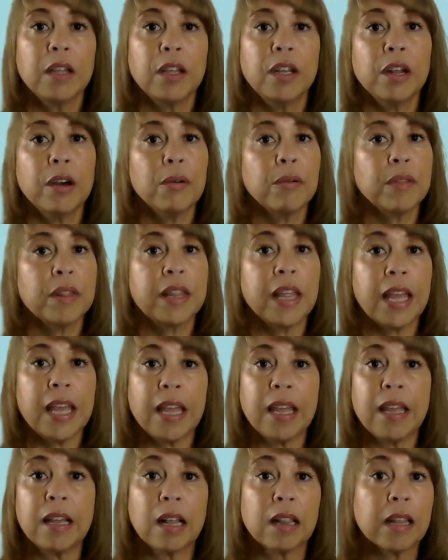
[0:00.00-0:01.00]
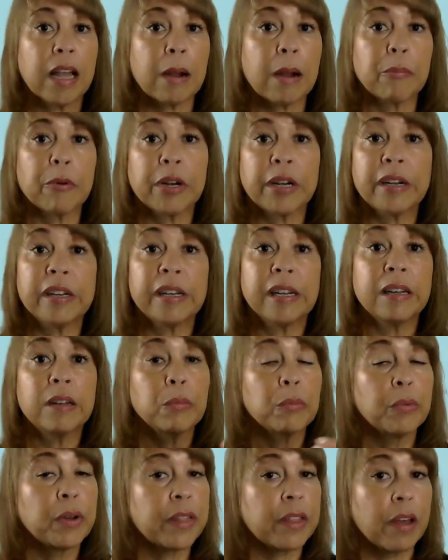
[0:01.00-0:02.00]
They collaborated
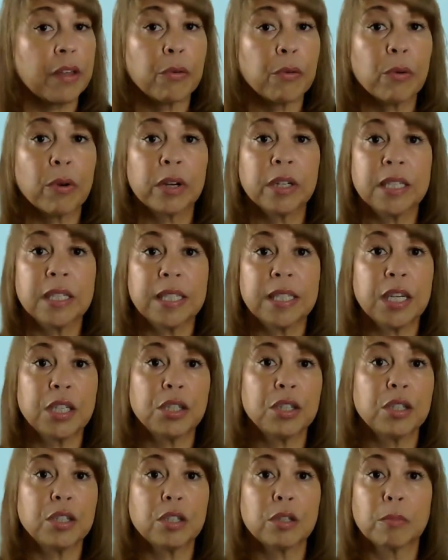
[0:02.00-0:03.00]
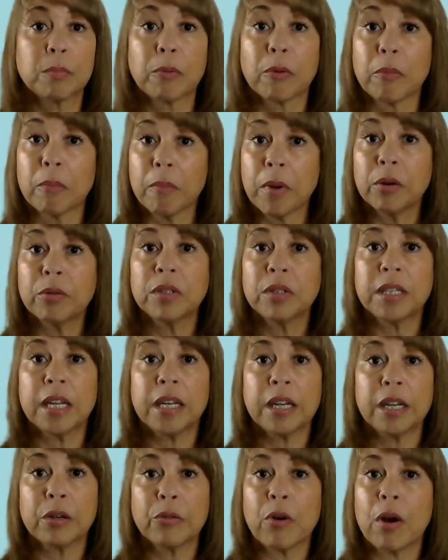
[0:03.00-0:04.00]
with other organizations to promote
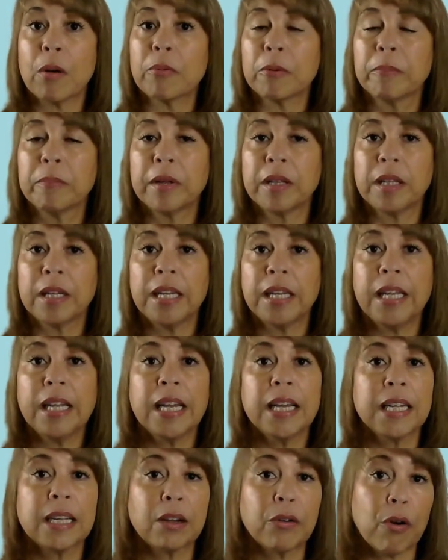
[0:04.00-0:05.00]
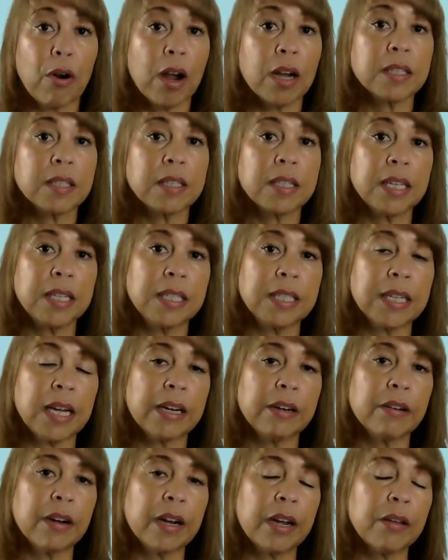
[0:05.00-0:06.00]
data interoperability across the
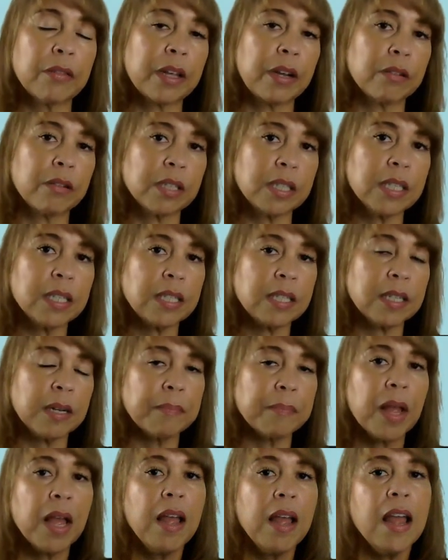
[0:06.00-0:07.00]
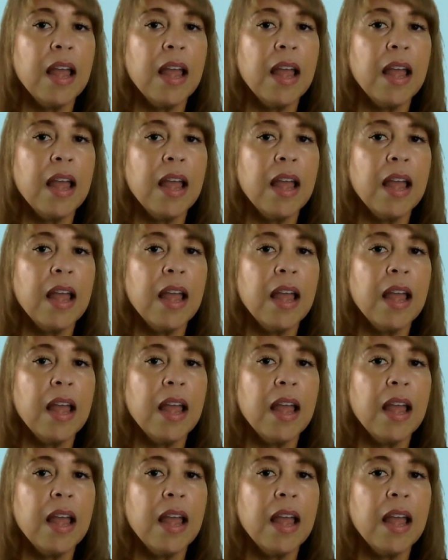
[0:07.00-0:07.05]
entire healthcare system.